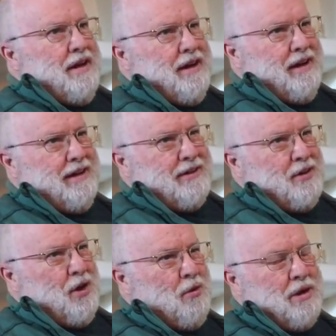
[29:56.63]
uh,
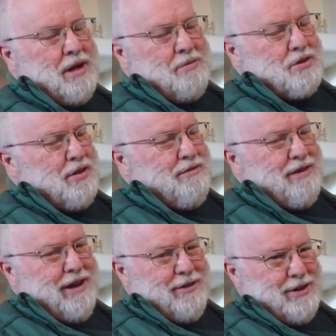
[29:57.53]
No one comes to the
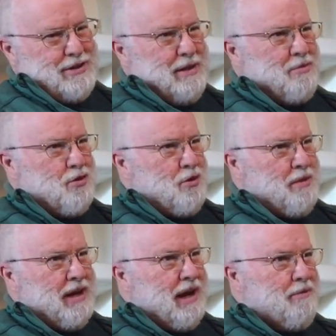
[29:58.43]
Father except through
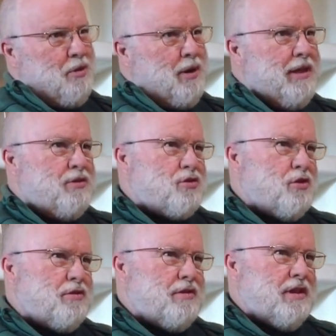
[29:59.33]
me. I'm the way, the
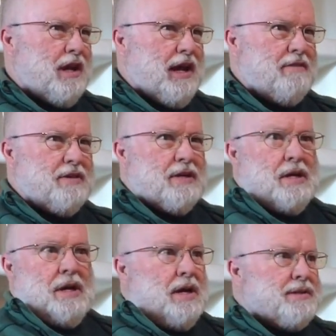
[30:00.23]
truth, and the life.
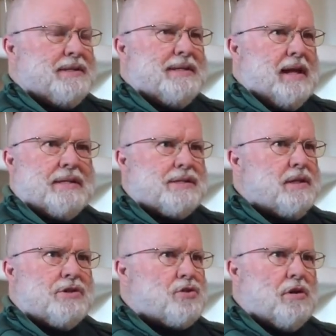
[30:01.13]
I said, That's the
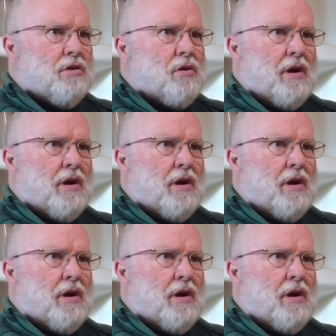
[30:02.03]
eternal